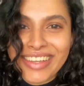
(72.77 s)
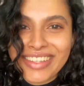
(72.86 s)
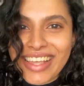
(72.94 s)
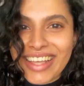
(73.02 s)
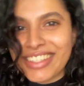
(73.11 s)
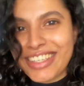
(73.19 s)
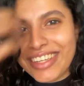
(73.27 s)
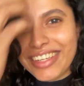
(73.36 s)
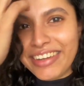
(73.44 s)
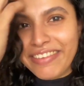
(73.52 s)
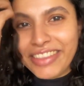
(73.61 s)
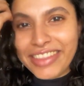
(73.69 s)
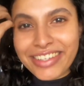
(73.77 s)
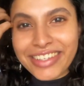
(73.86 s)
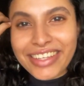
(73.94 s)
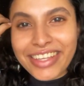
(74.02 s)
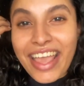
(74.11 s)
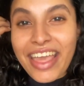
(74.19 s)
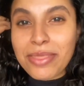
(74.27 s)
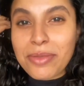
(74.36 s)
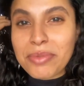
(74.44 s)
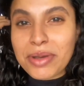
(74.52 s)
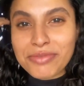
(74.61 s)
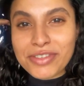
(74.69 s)
it's actually 11:30 and the
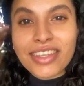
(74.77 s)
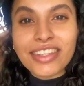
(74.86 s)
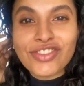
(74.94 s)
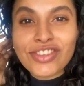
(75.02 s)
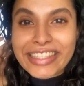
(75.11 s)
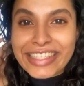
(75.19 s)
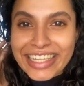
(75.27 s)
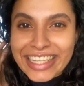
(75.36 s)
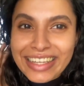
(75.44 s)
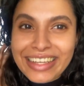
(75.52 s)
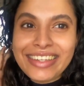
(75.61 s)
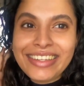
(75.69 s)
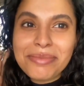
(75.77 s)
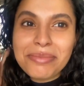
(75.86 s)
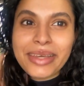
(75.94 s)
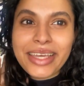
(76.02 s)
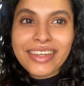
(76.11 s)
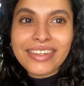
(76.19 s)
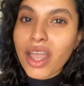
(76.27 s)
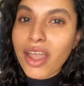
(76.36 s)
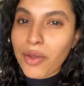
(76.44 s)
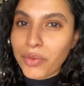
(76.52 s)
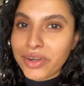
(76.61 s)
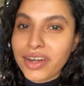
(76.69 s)
puffs are still getting baked. I
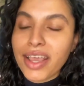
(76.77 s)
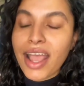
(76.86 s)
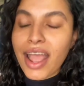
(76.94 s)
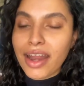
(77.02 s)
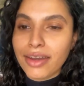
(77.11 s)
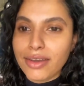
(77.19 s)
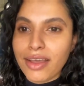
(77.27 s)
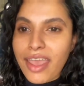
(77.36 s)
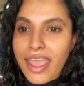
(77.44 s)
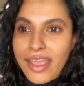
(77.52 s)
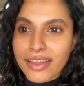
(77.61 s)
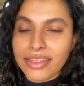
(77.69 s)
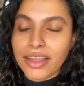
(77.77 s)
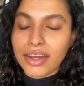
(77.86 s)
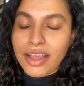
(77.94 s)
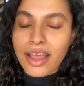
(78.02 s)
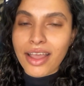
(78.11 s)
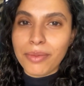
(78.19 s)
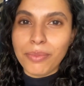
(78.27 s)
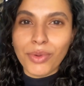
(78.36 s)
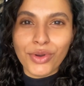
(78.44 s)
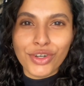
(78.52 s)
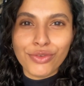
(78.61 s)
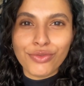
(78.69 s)
already had an egg that had
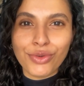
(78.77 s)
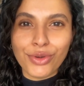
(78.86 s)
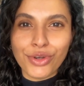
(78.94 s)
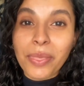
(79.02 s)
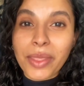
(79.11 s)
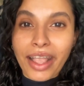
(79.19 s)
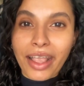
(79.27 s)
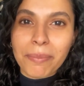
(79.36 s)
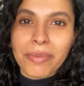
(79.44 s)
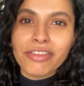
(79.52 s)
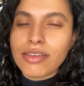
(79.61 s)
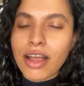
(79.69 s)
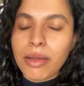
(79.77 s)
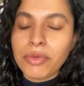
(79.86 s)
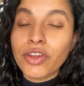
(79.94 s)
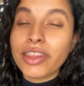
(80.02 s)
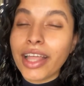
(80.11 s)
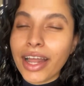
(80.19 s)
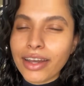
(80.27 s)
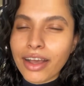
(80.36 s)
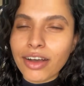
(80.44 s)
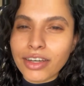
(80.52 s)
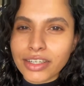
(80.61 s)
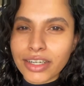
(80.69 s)
boiled for the egg puff. I'm not that
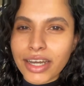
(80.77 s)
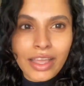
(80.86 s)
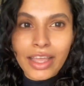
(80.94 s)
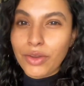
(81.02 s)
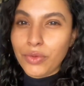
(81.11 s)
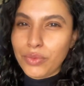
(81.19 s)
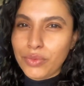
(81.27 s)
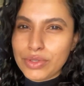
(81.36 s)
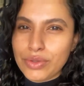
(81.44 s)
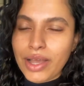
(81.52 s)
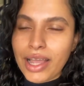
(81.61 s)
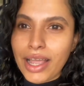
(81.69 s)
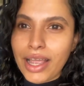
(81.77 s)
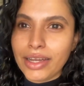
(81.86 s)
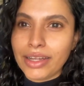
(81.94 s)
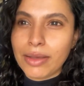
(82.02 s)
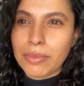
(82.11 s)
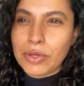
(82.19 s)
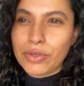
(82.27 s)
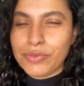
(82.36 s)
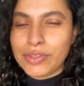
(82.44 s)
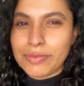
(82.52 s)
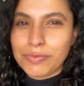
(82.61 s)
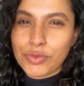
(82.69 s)
hungry and I also had a couple of
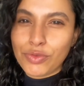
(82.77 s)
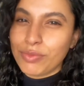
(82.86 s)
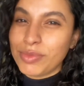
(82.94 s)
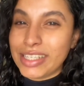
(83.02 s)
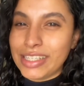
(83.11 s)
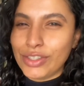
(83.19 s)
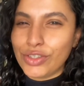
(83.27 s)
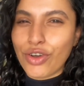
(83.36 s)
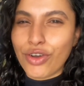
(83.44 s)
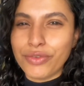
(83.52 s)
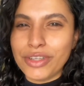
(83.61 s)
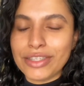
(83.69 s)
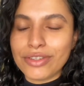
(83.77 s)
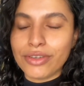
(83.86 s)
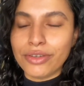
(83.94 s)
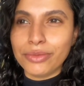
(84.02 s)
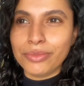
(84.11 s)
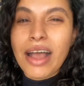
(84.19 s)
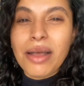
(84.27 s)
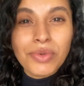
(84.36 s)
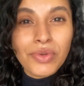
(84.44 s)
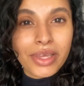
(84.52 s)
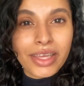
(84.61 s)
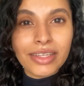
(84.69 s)
sips from Sid's coffee, so I'm
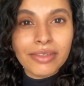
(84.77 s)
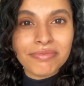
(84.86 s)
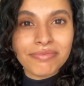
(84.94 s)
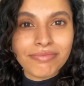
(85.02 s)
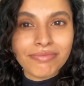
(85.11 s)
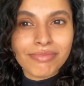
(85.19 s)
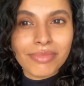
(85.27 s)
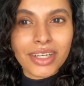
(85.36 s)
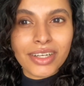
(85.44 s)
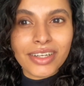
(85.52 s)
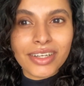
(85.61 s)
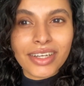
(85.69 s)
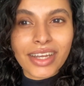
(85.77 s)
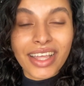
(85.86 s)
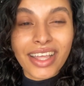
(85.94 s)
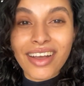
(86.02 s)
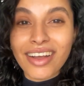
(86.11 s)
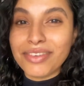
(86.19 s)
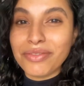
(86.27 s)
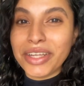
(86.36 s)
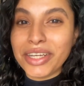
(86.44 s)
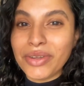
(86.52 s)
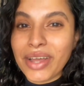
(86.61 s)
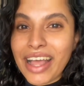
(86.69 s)
okay, but I can't
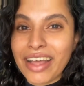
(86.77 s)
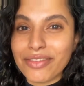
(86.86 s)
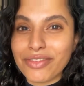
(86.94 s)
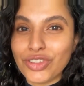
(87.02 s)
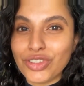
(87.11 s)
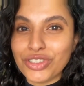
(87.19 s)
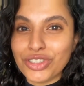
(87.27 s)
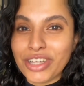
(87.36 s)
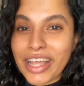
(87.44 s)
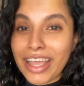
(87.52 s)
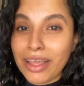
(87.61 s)
wait to have the egg